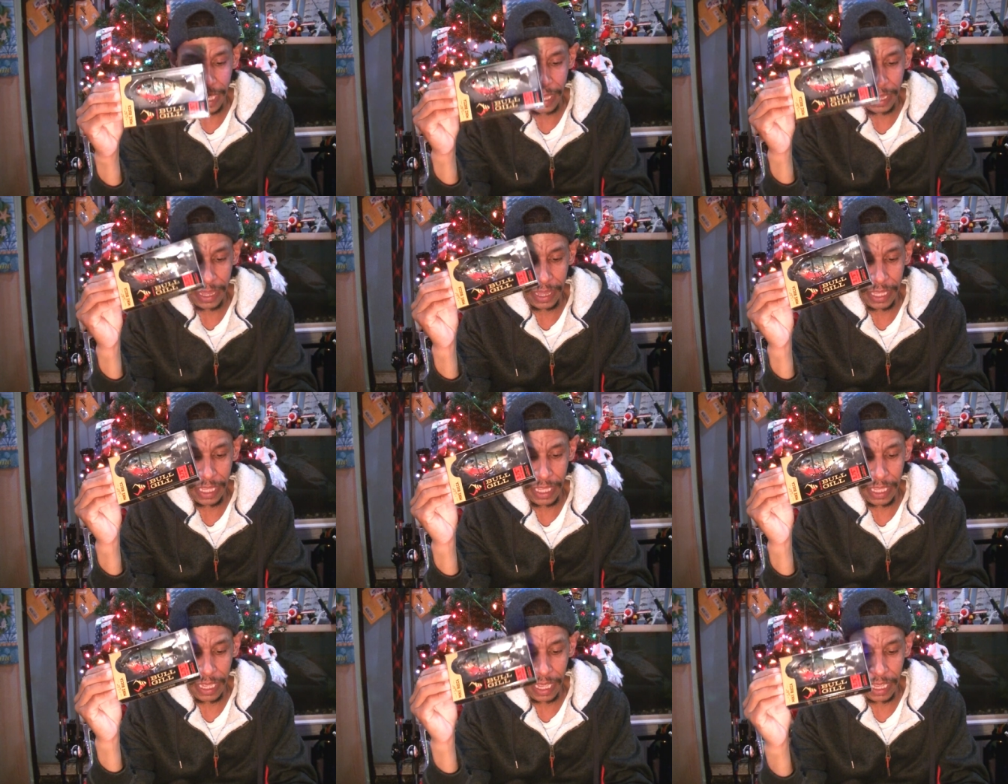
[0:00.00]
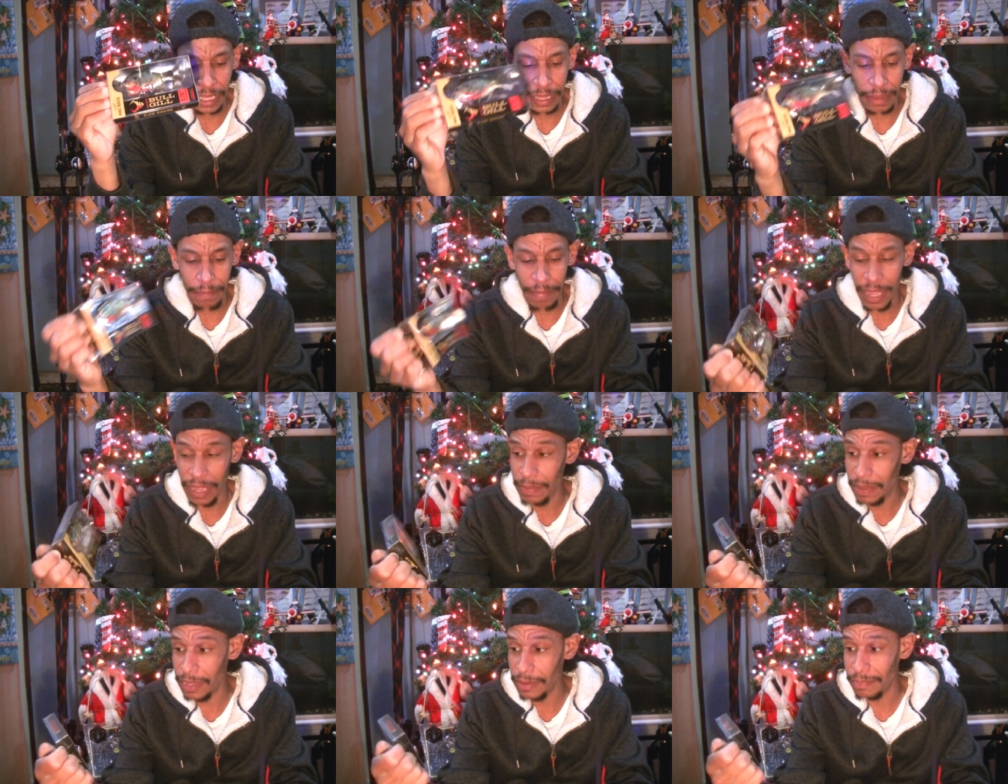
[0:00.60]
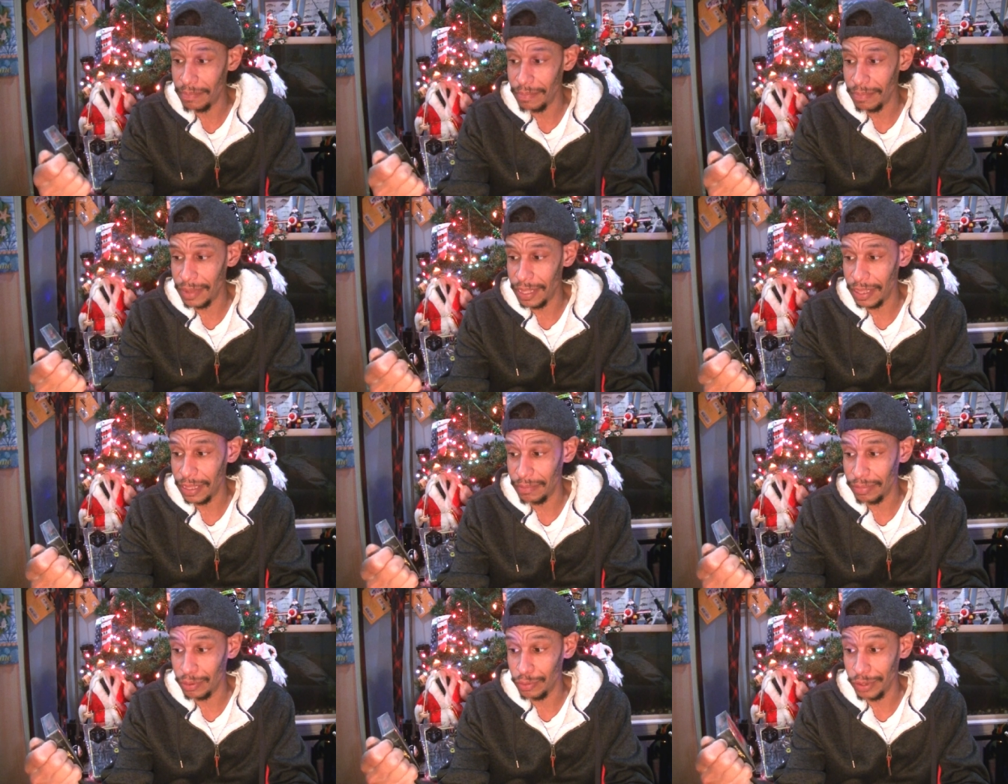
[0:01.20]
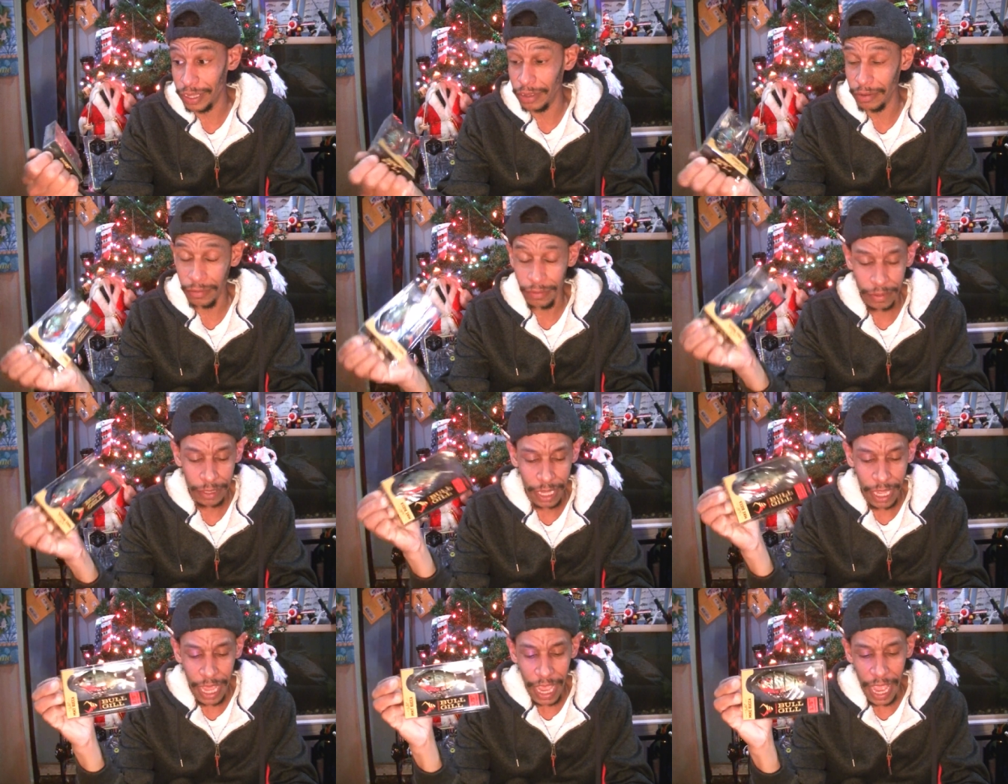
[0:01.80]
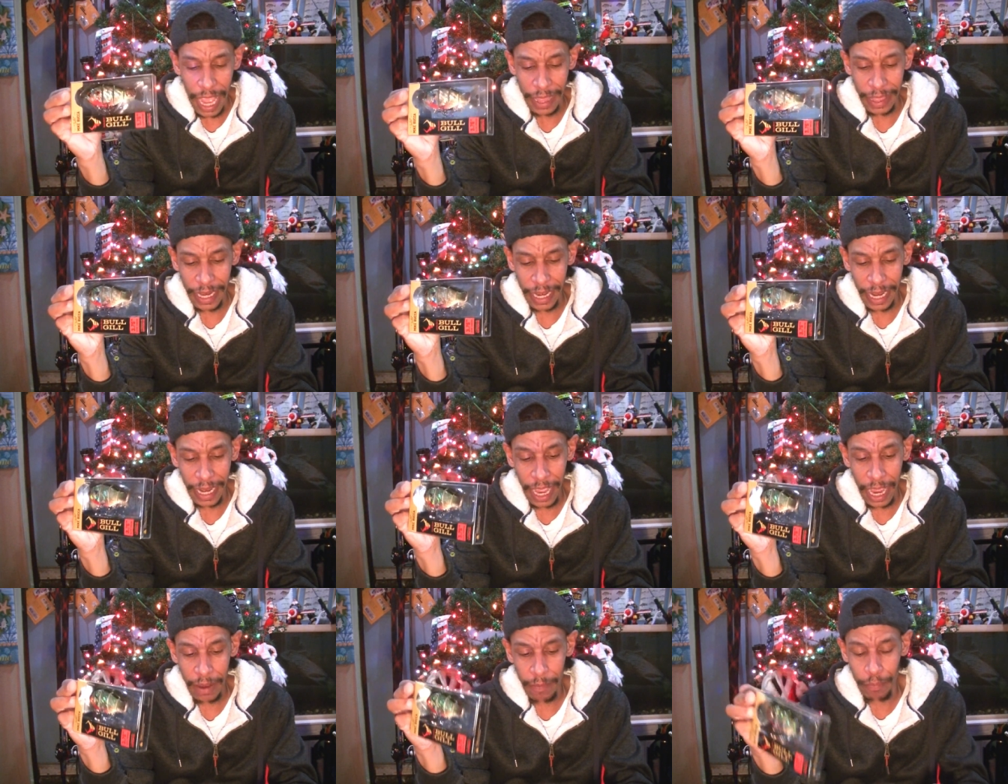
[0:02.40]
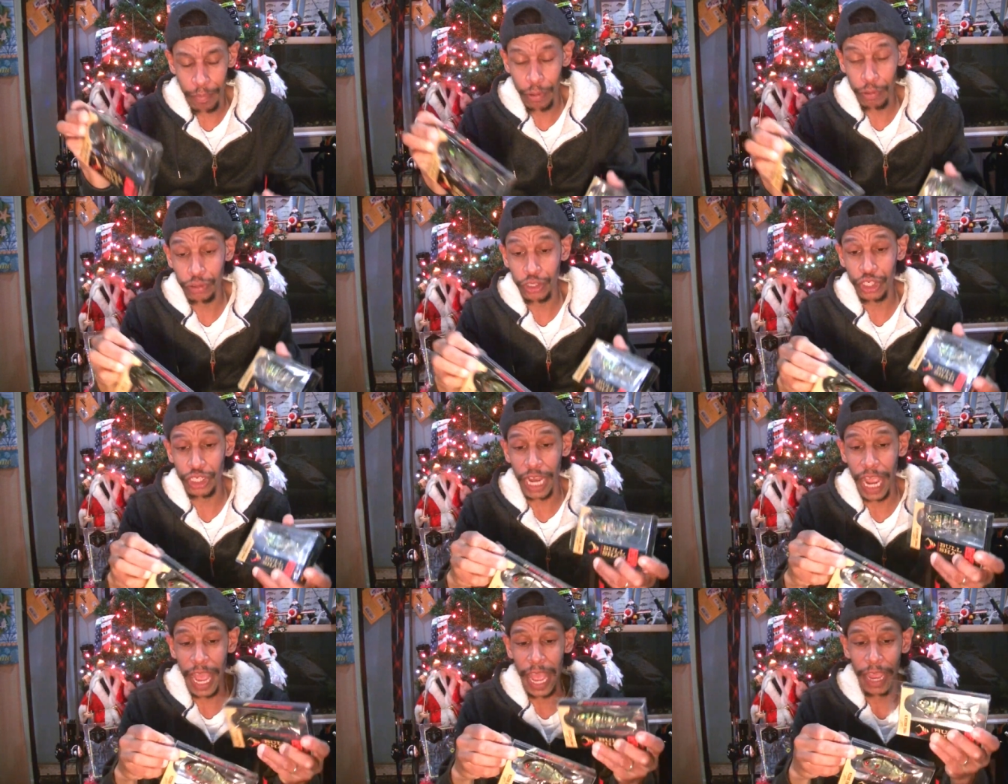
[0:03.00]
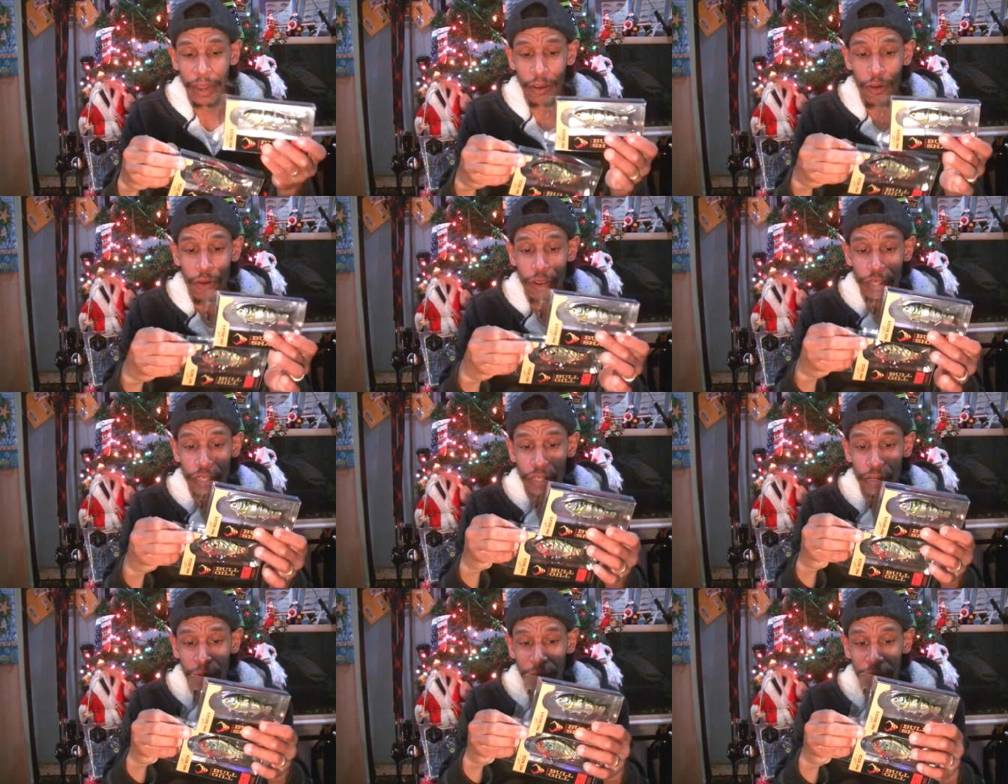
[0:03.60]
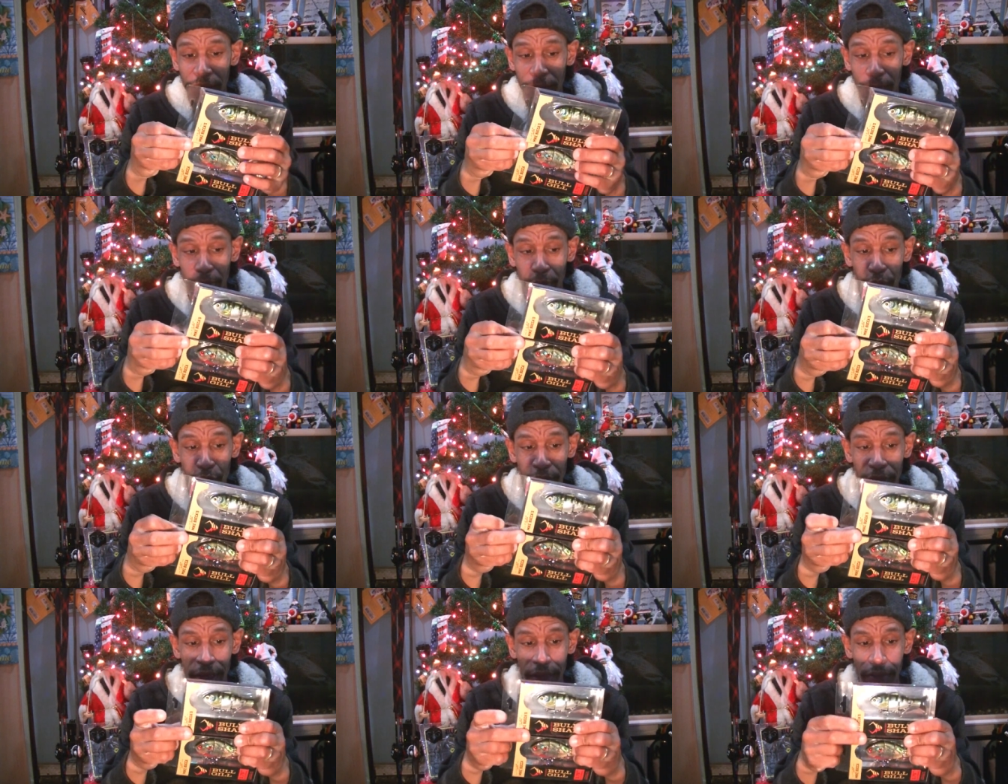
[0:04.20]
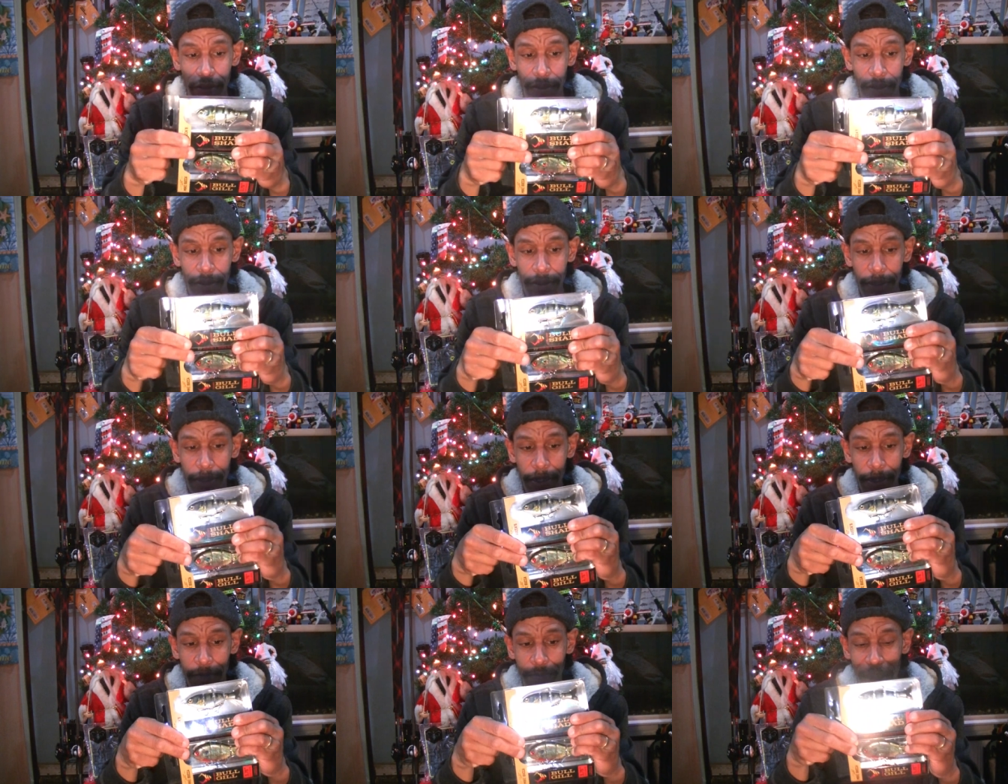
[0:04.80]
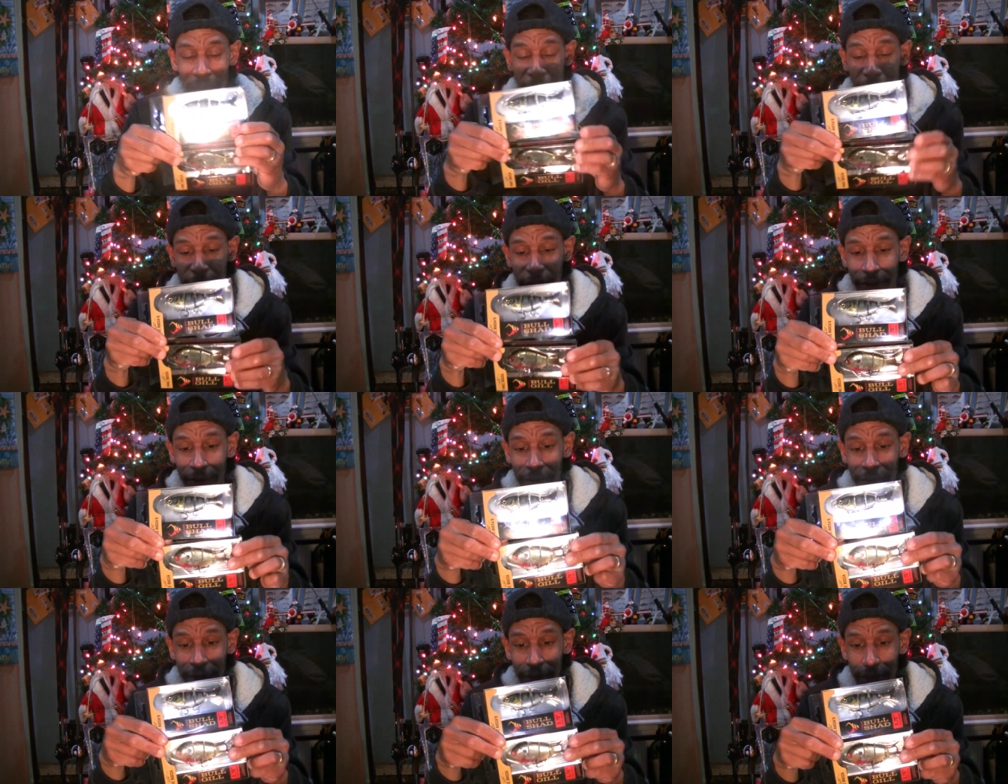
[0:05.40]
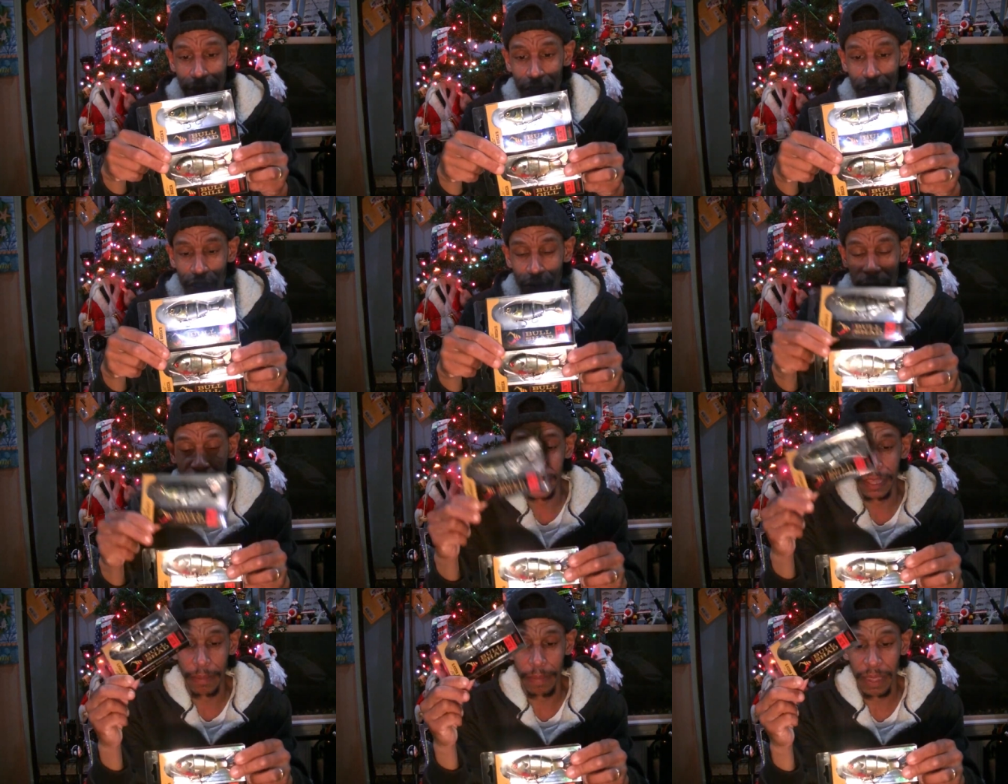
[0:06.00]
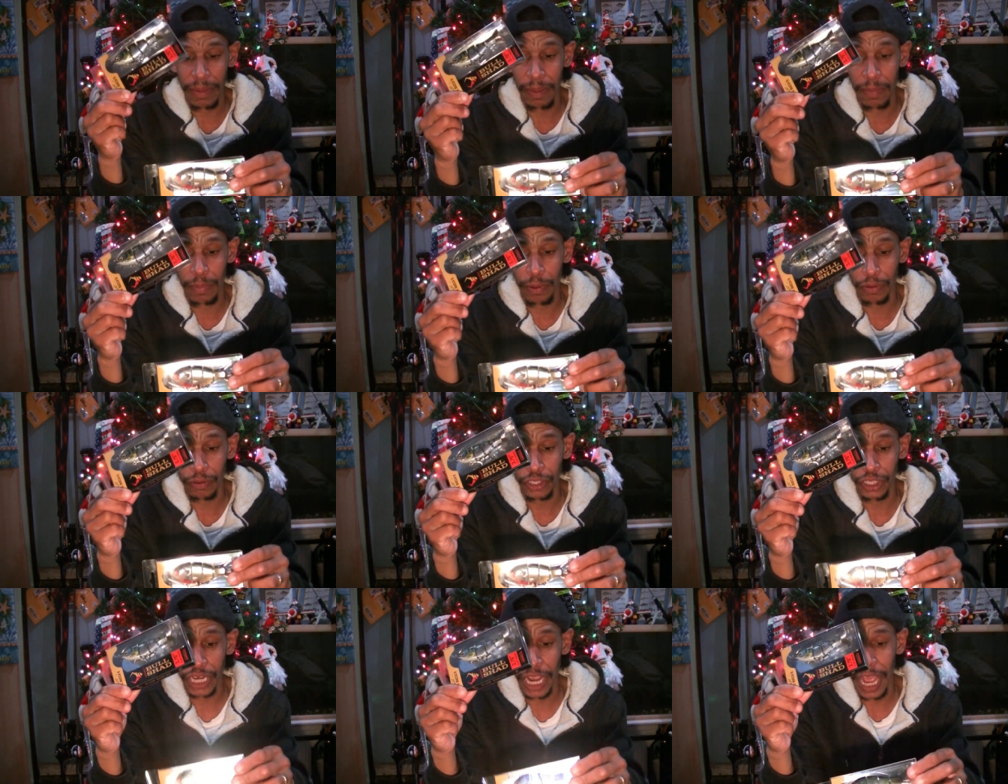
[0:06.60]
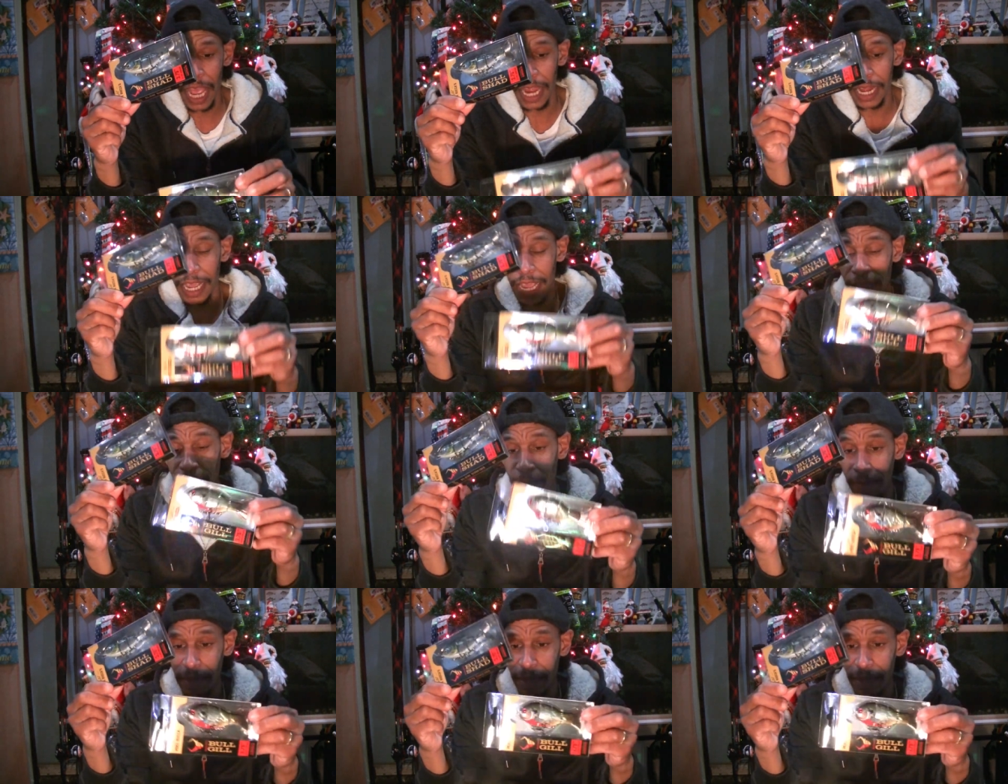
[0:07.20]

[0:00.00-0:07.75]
in the in the baby in the bluegill, and then I got a bull shad also in the bluegill pattern. So I got the baby bull shad and the